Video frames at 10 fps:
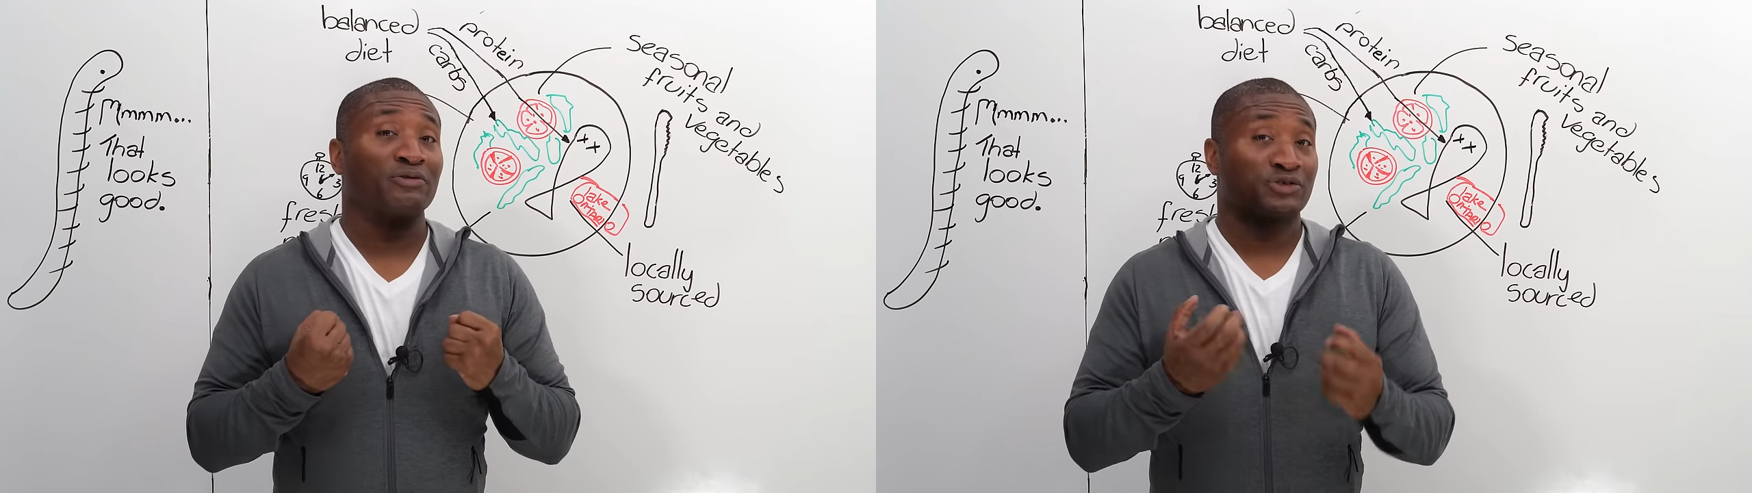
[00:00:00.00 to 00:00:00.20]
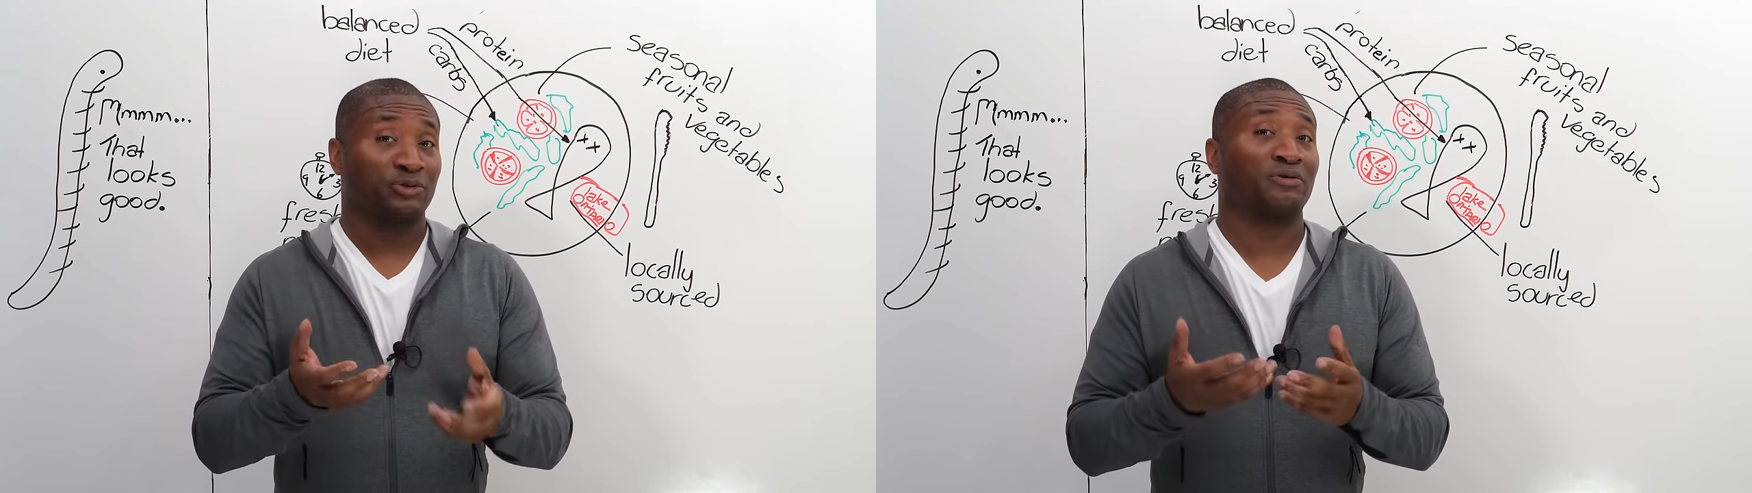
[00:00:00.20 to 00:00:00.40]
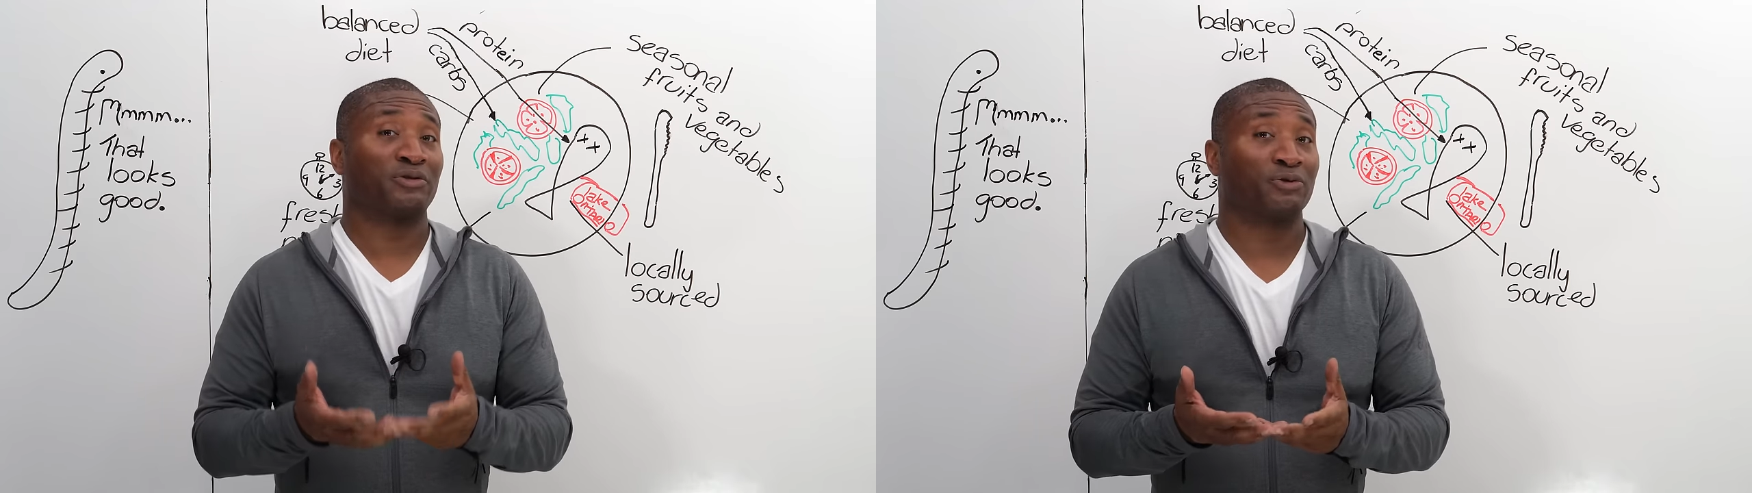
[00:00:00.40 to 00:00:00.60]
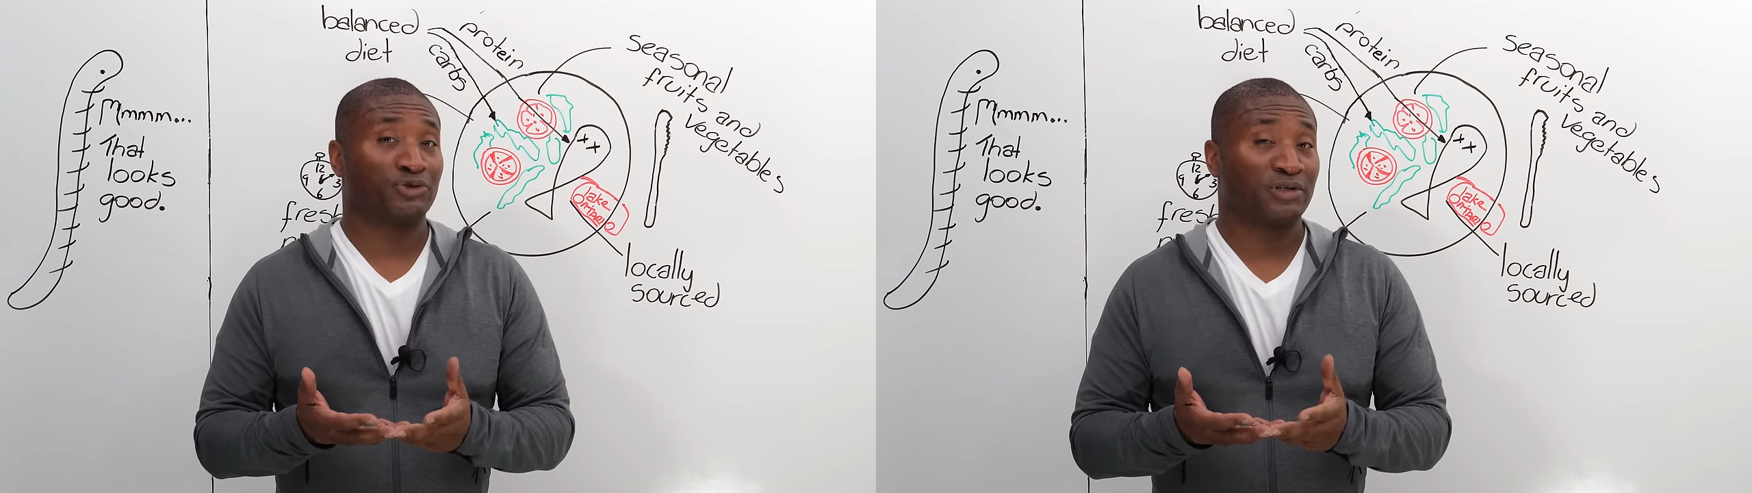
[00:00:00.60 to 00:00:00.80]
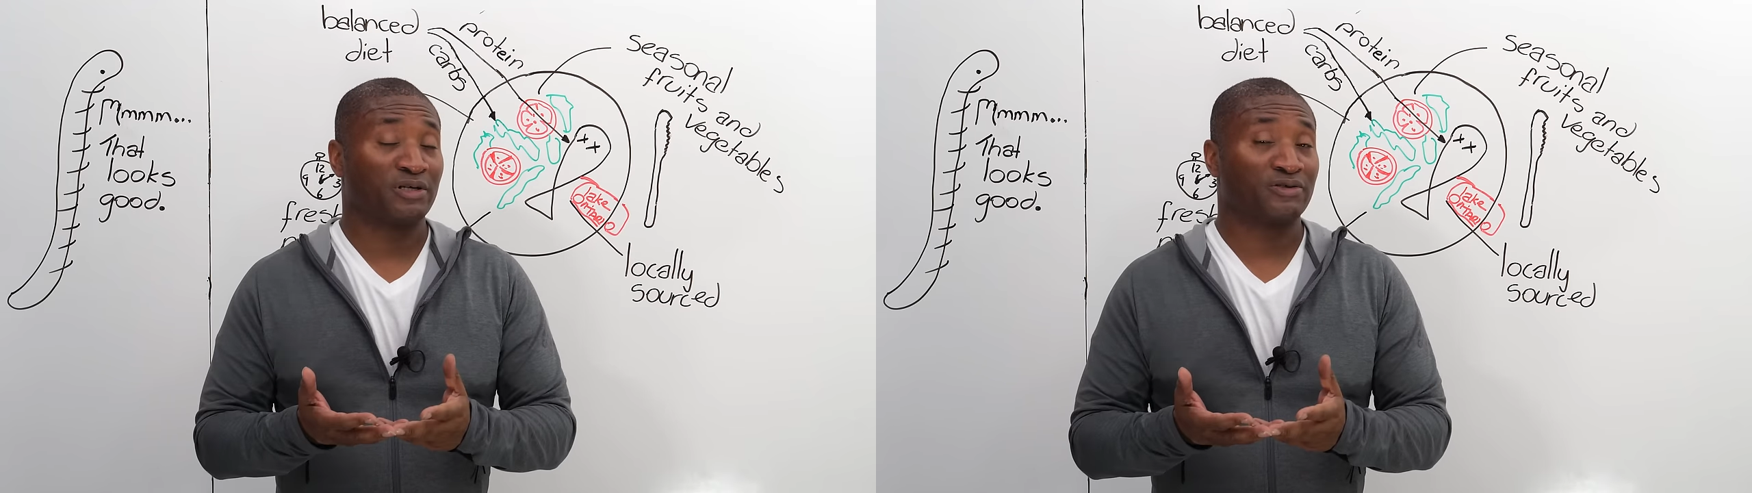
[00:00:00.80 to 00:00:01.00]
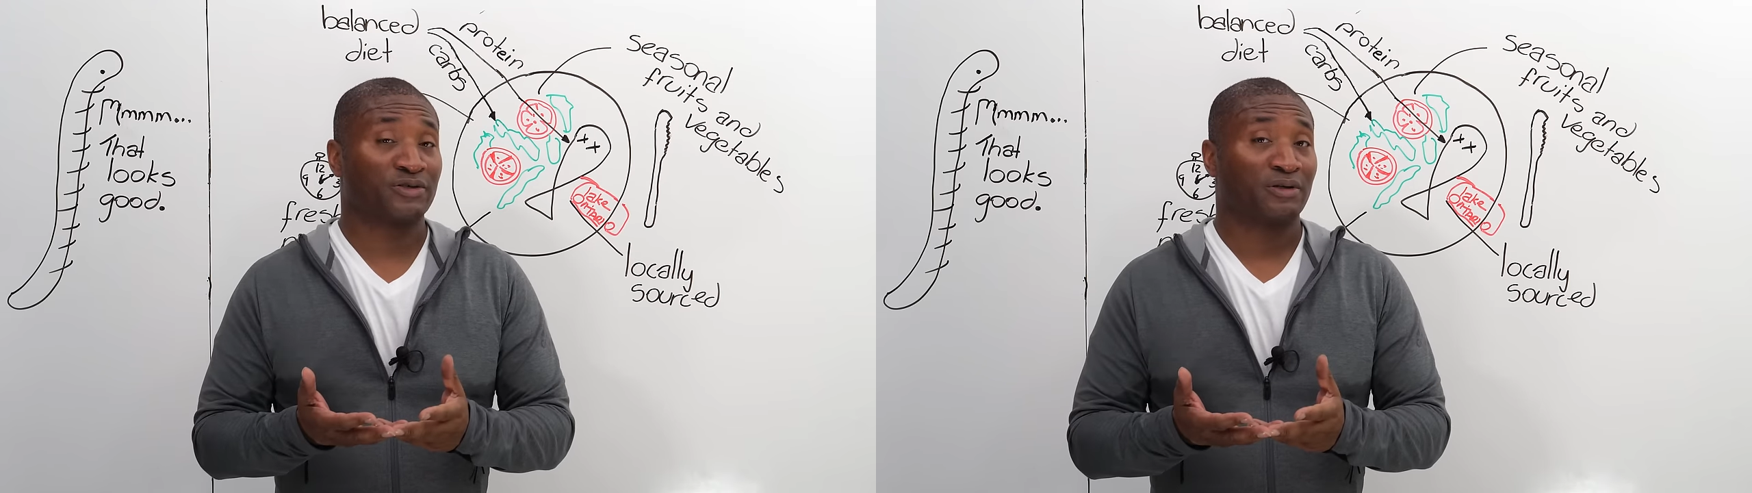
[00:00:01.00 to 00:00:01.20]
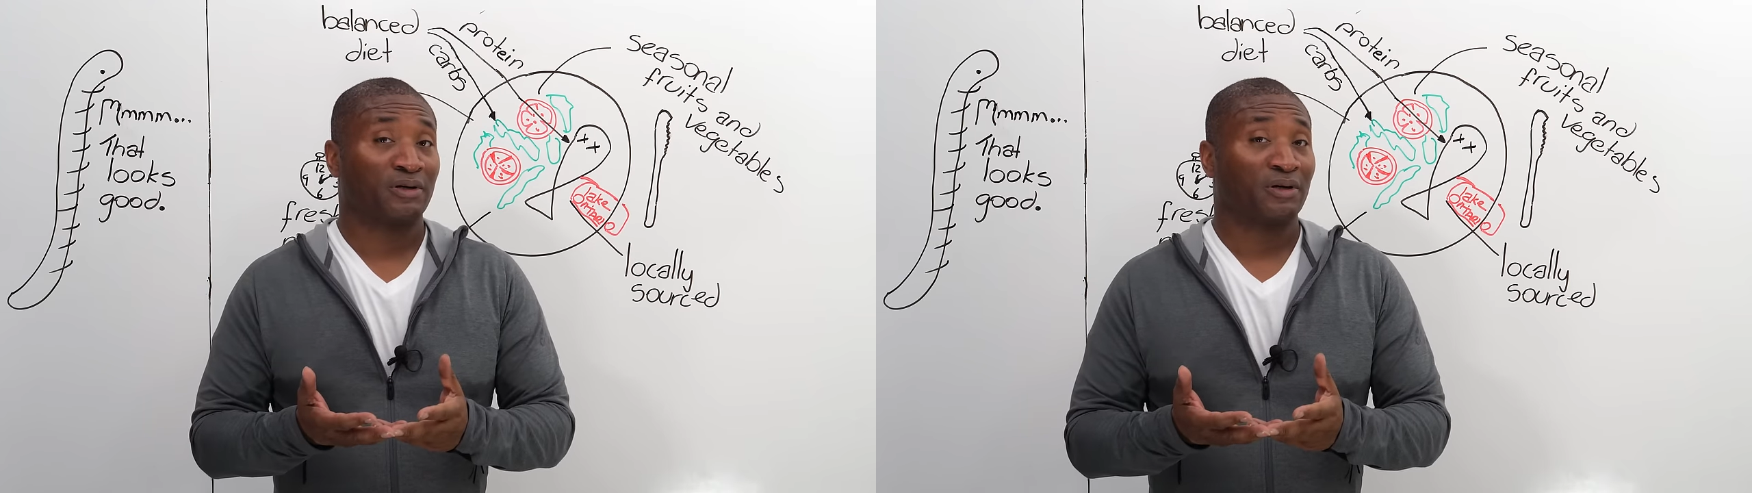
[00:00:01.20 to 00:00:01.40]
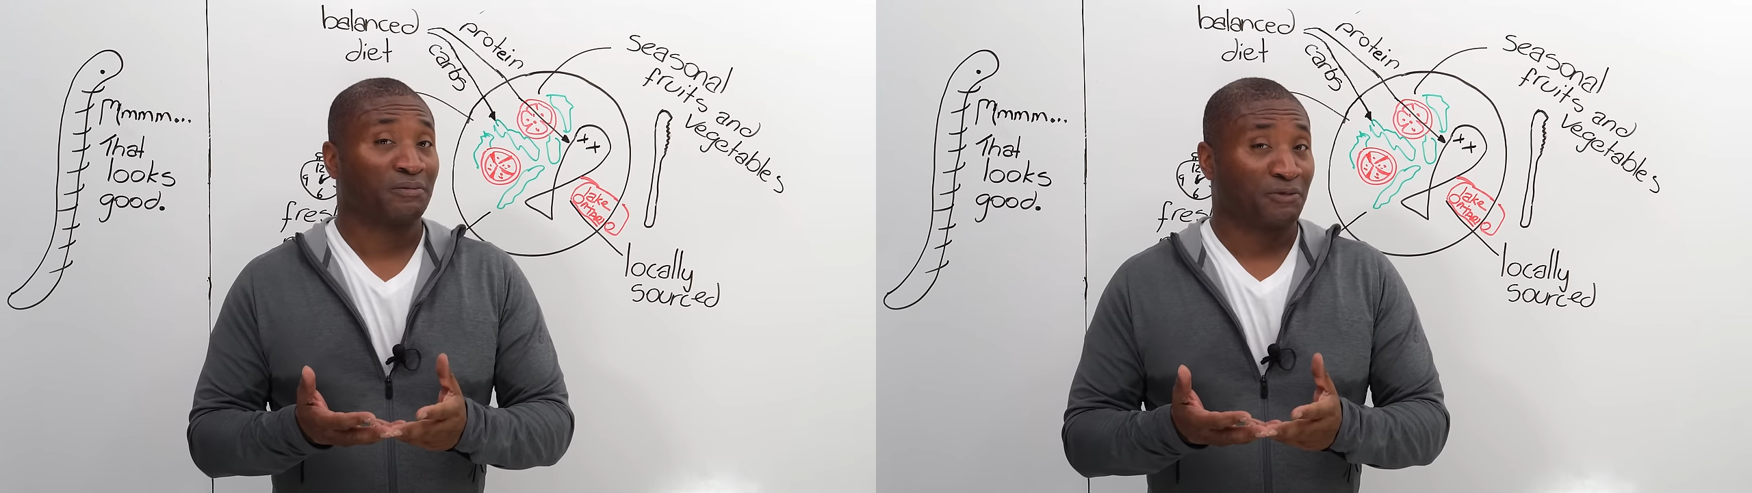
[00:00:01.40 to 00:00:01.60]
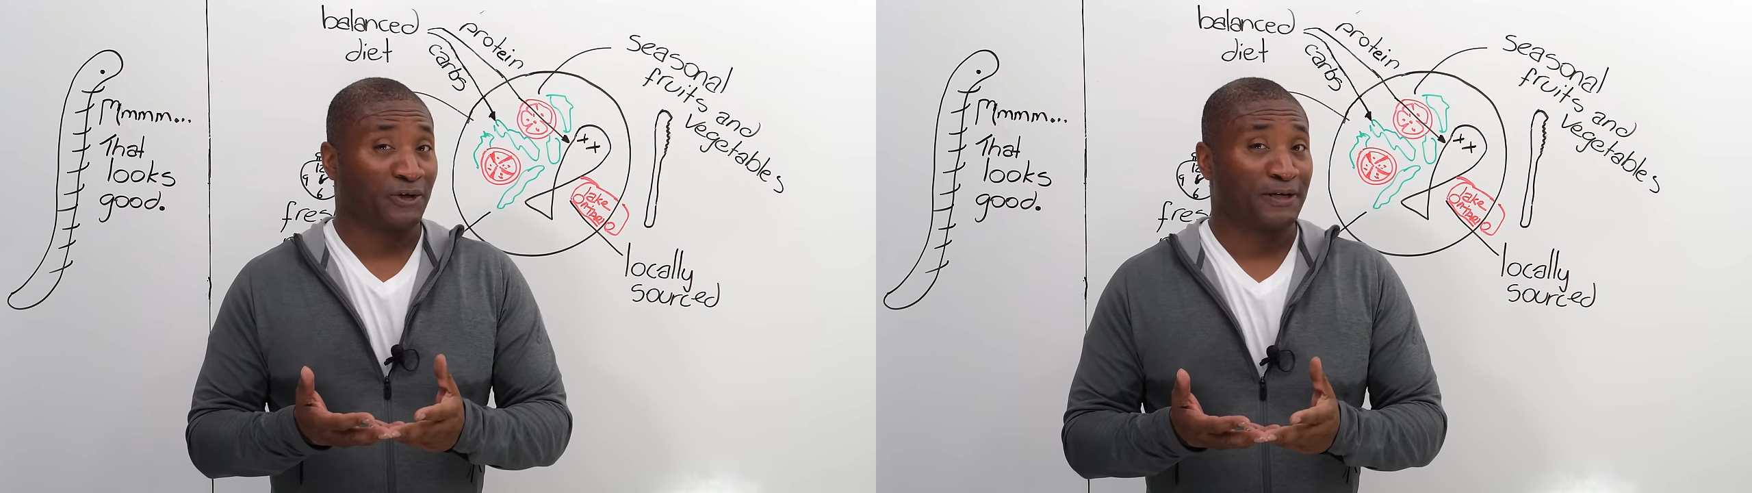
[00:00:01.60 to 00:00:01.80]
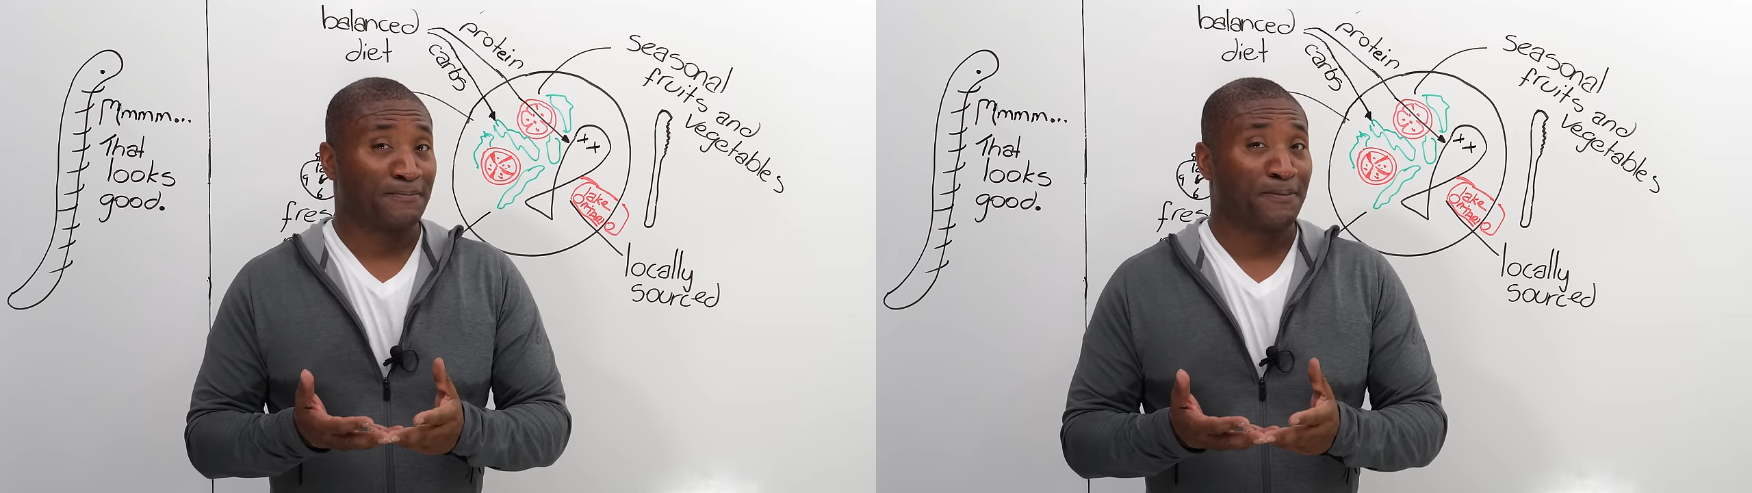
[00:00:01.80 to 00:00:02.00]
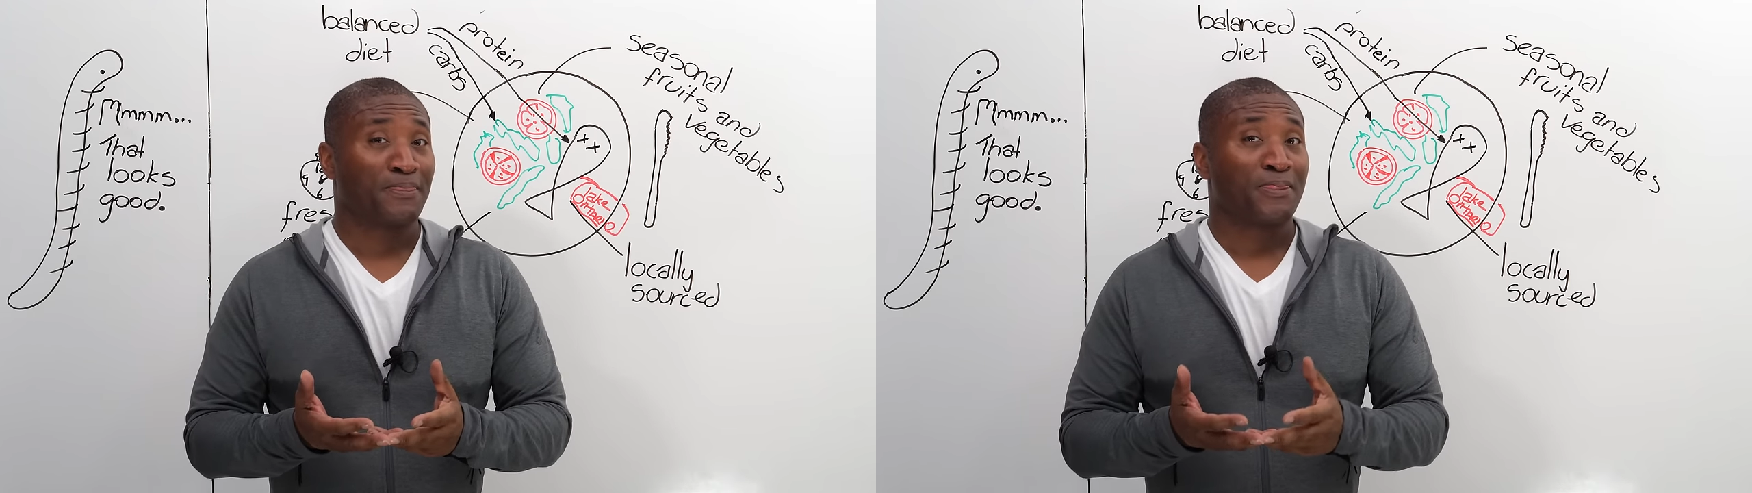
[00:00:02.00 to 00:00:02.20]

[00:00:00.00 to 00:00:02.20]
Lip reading: certain nutrients, right?